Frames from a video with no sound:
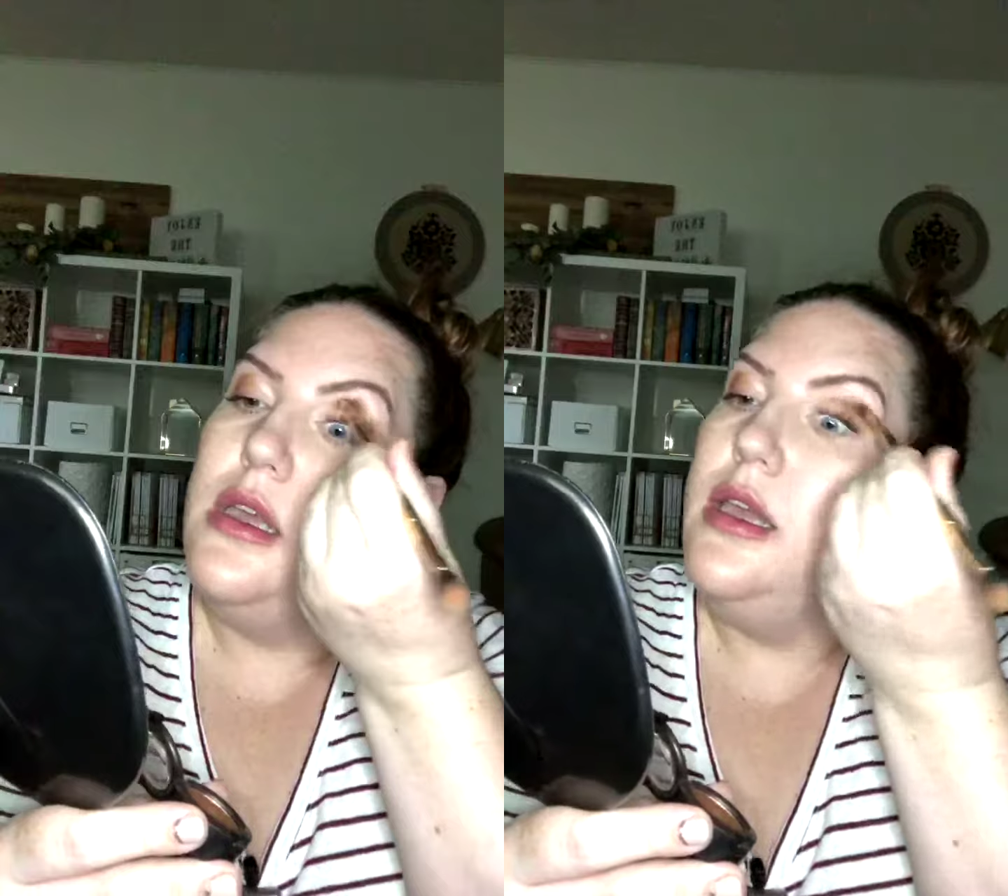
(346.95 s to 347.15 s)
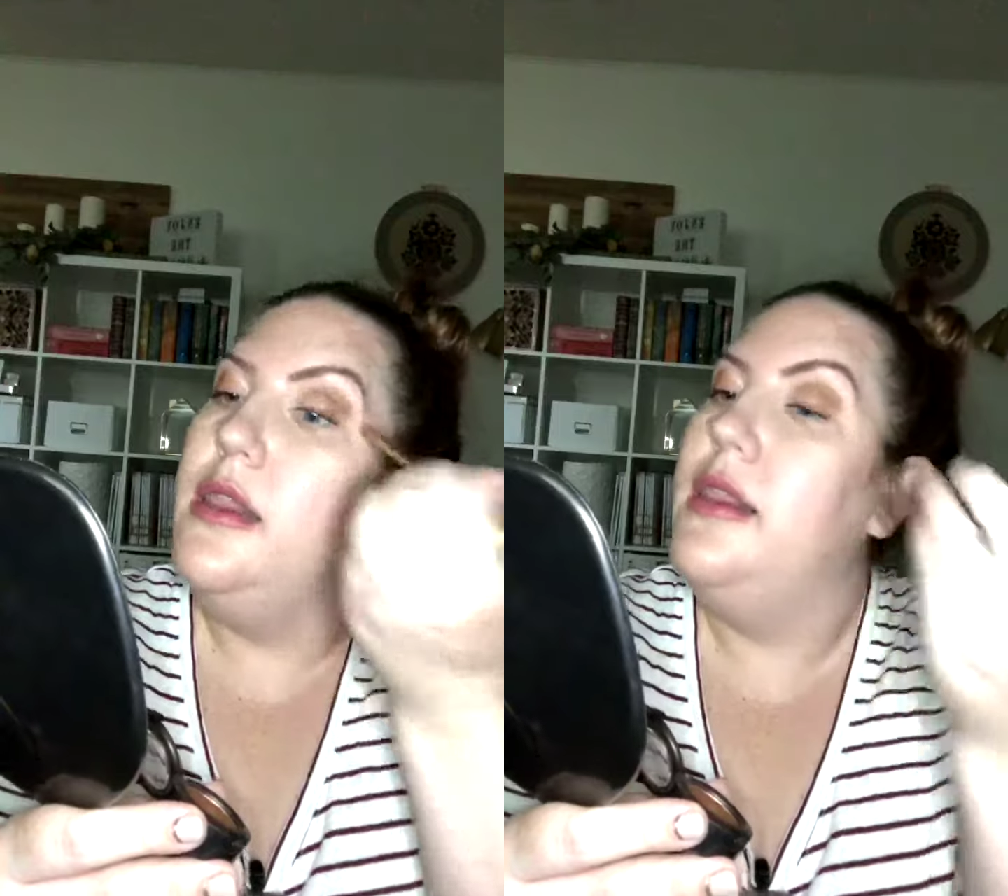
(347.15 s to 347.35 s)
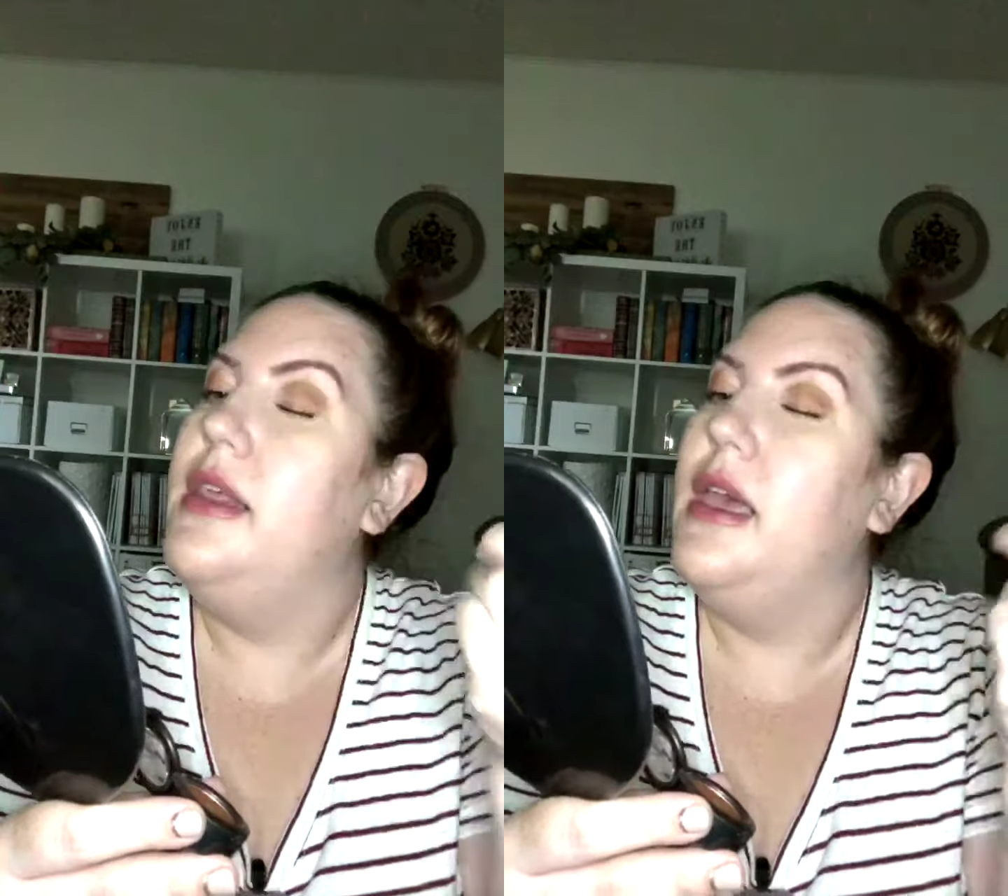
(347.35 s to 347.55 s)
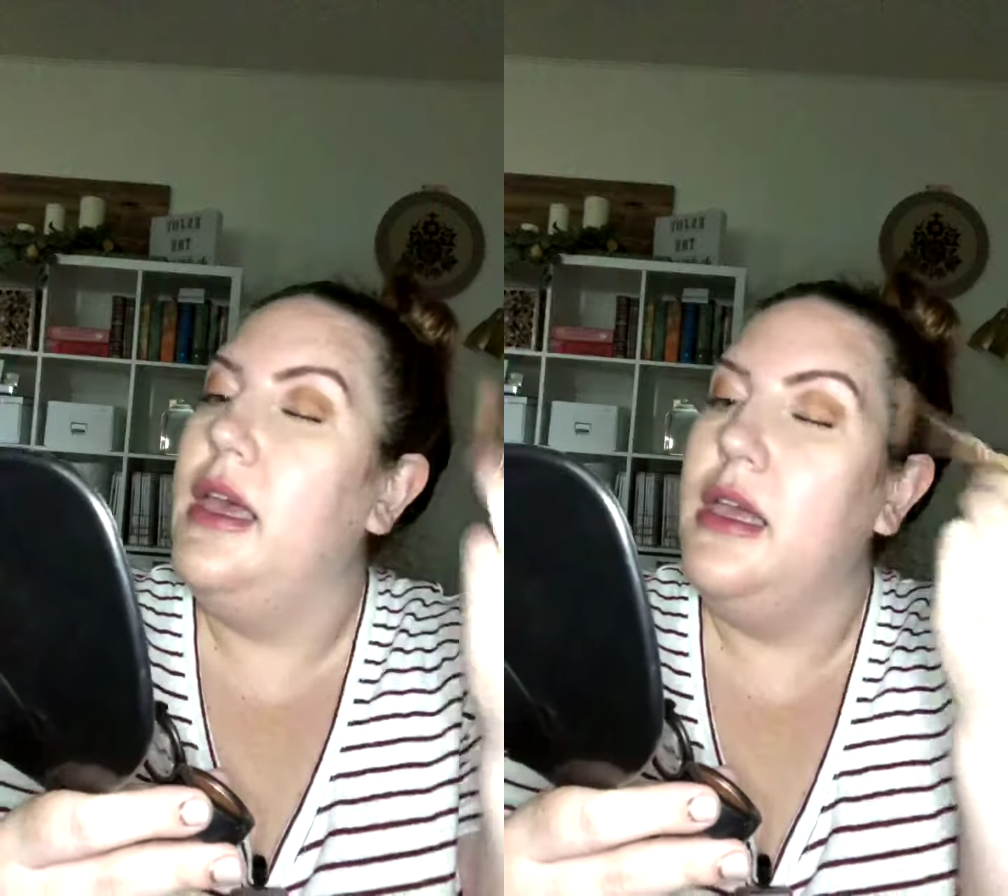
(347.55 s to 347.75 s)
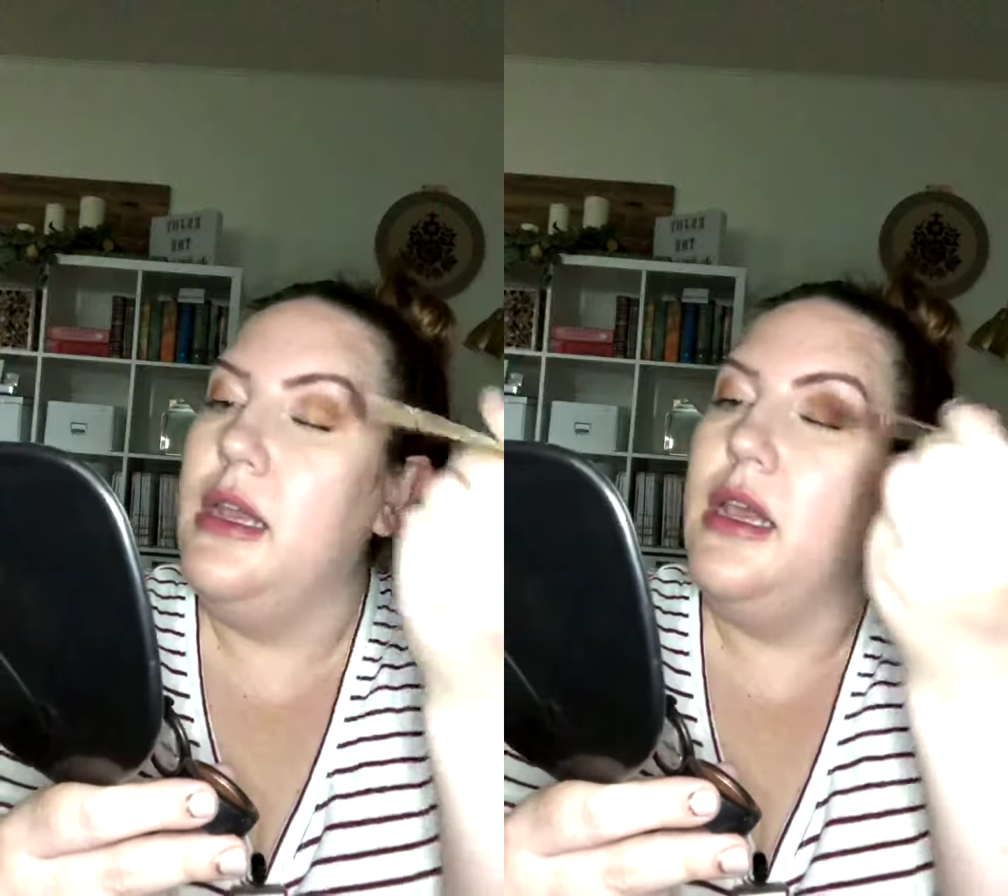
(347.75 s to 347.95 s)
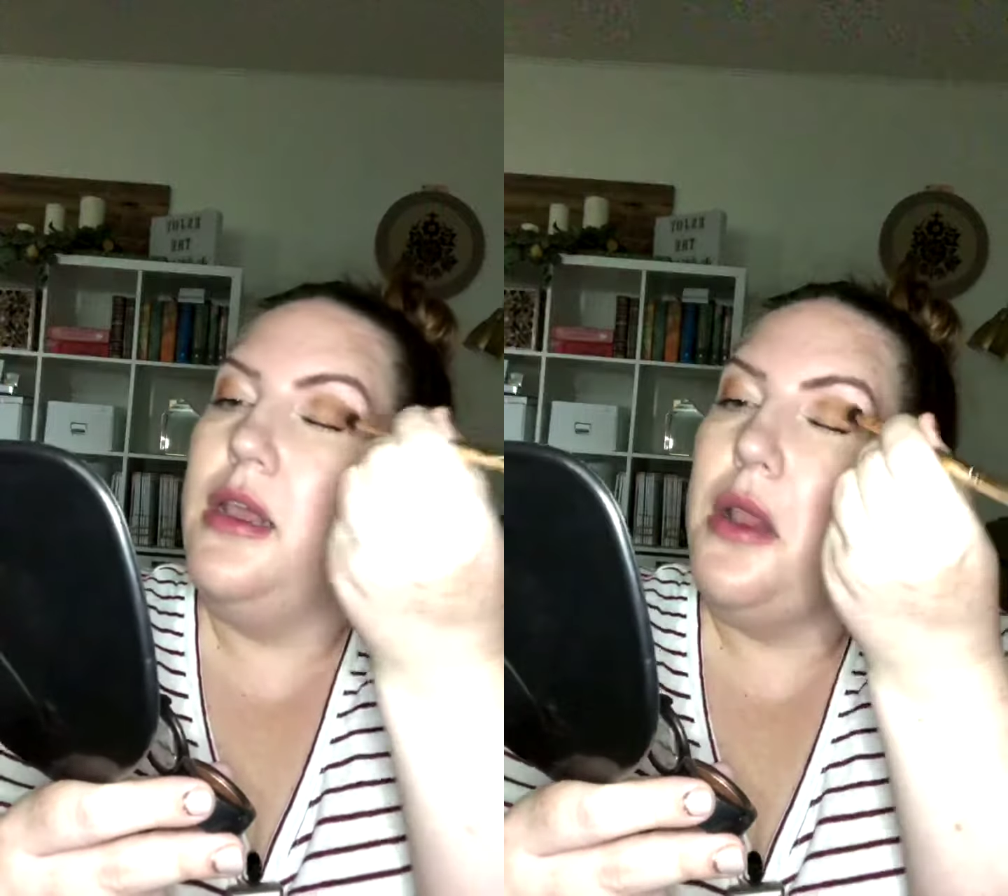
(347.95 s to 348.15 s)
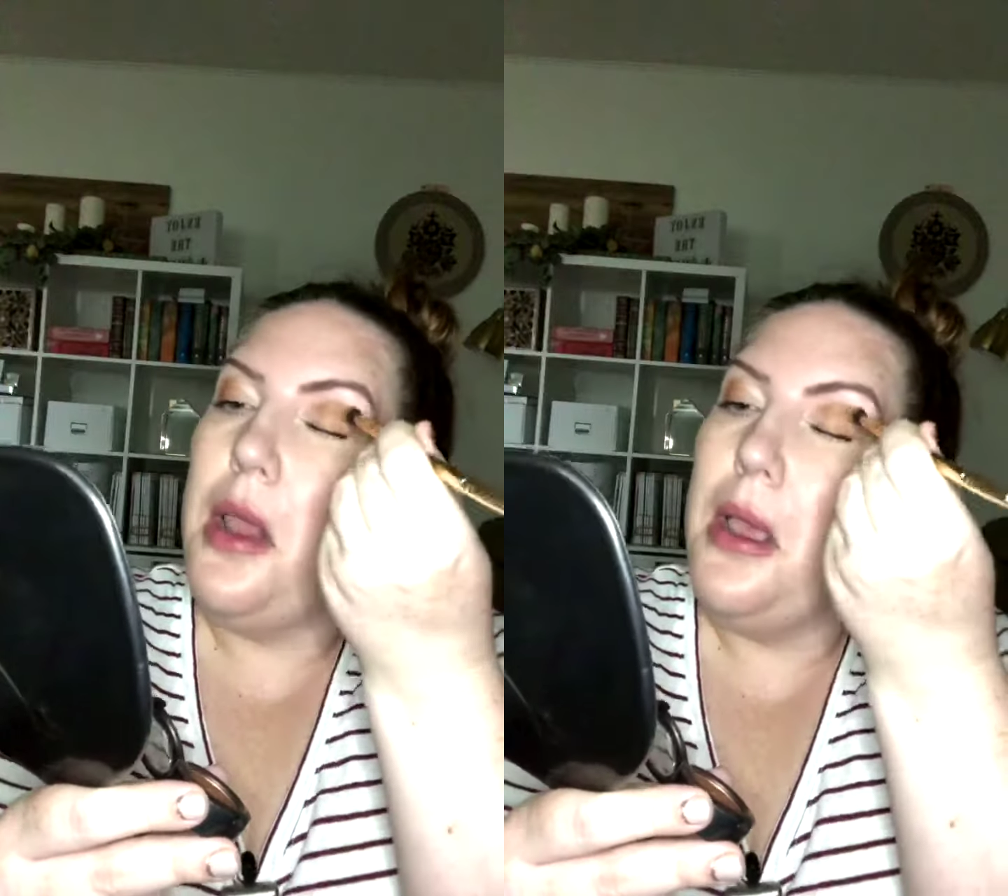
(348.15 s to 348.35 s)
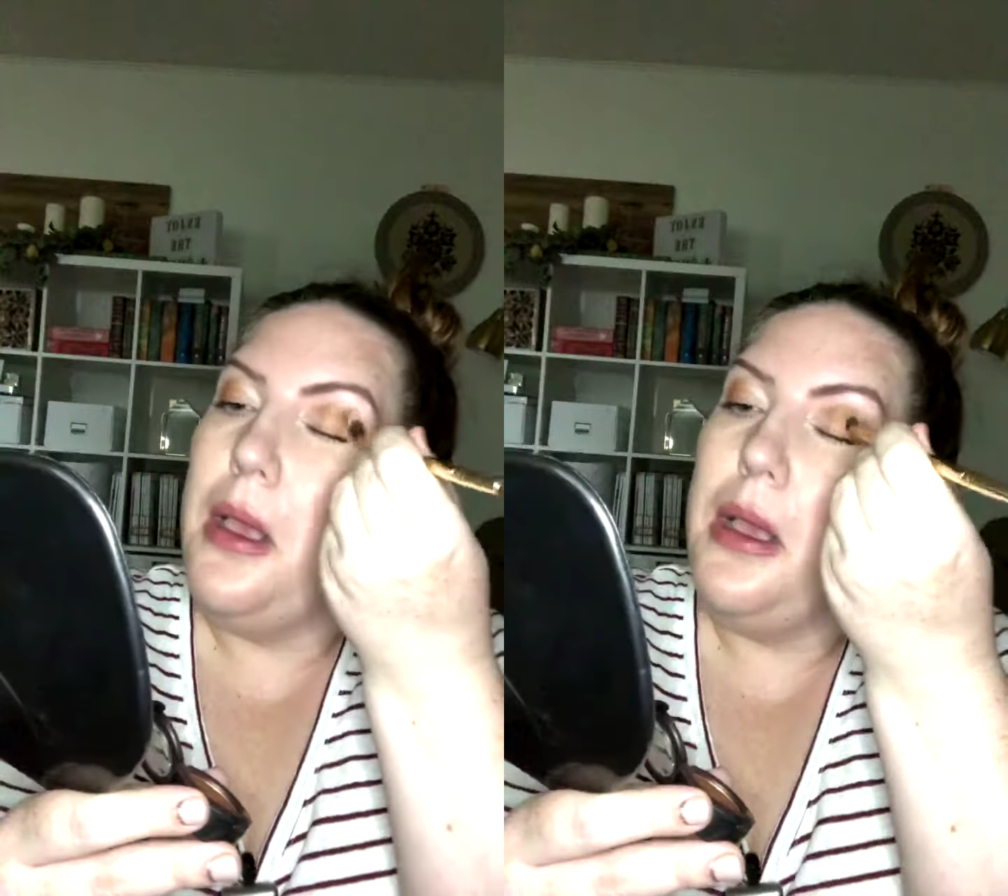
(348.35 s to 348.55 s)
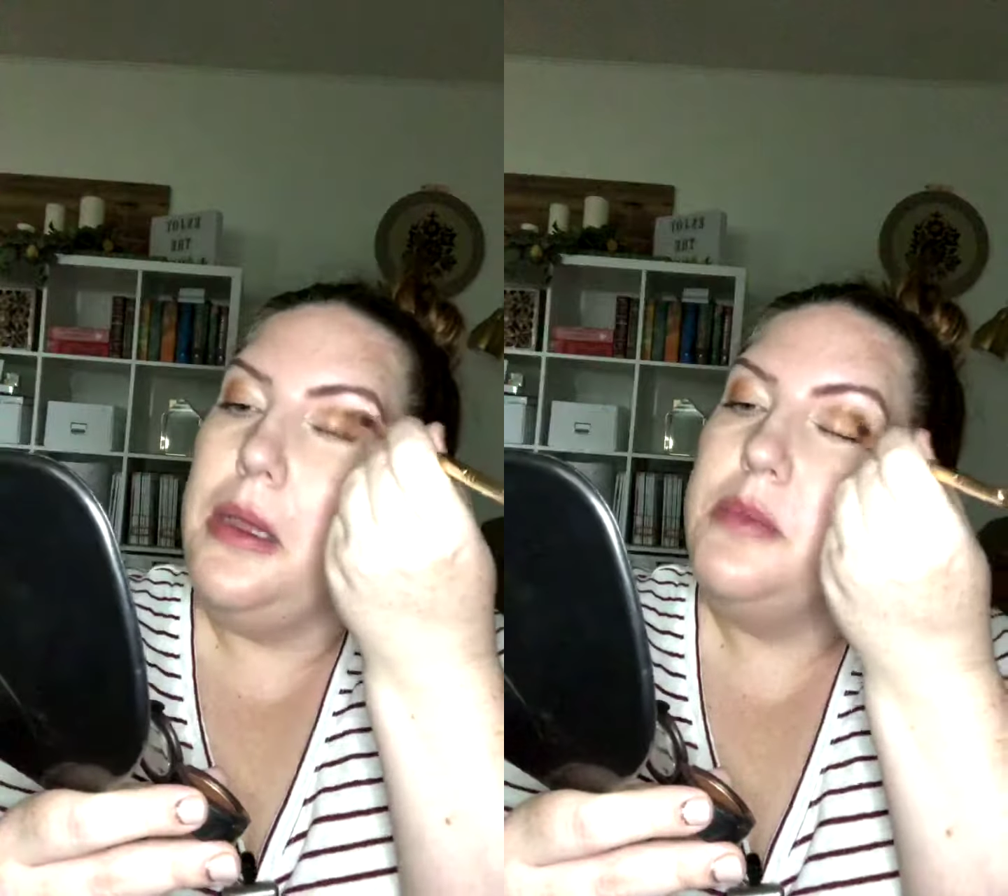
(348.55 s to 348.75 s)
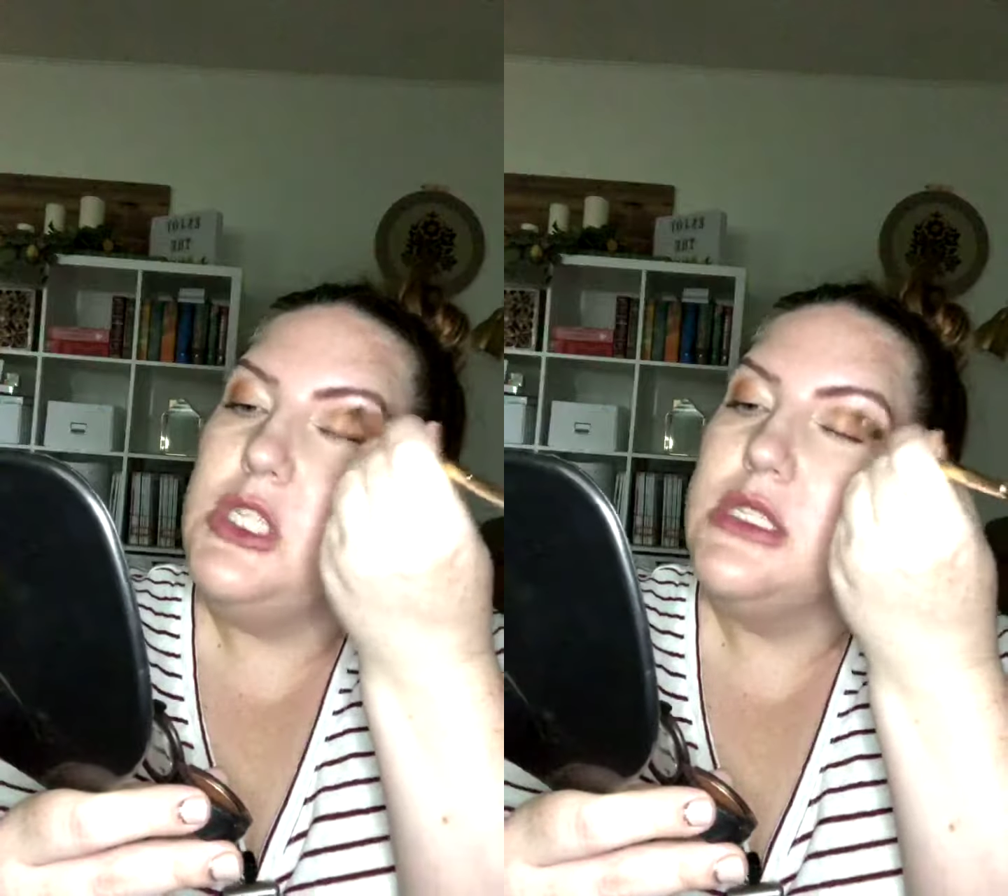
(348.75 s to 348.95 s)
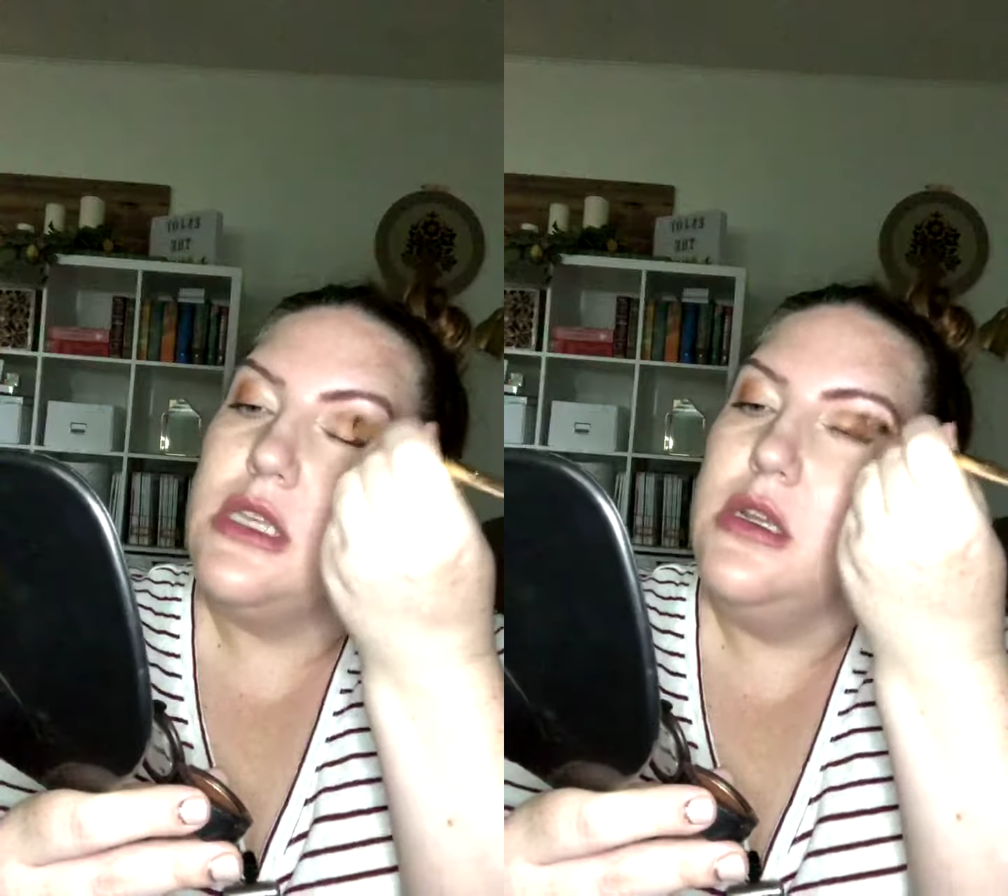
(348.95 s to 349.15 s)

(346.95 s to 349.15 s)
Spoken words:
and then I'm just